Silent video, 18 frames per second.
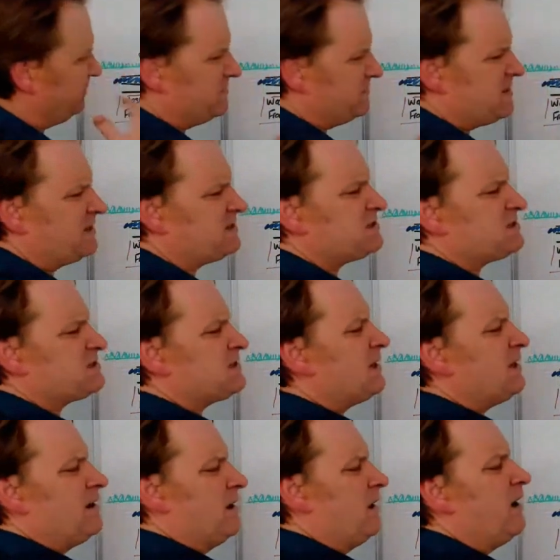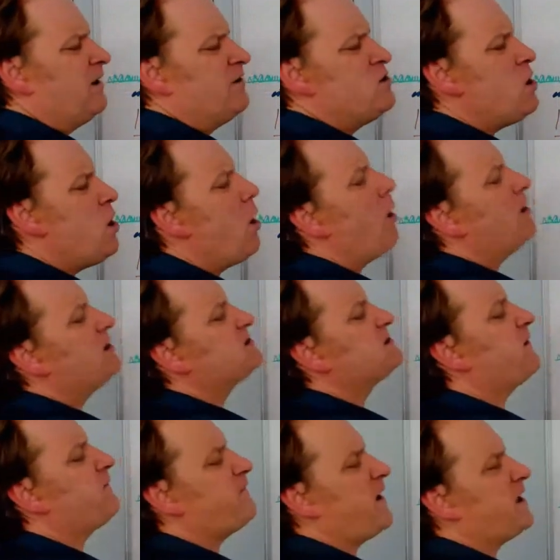they still are not as
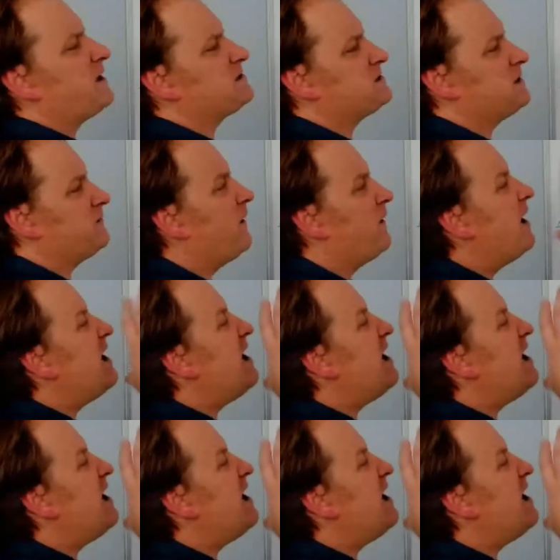effective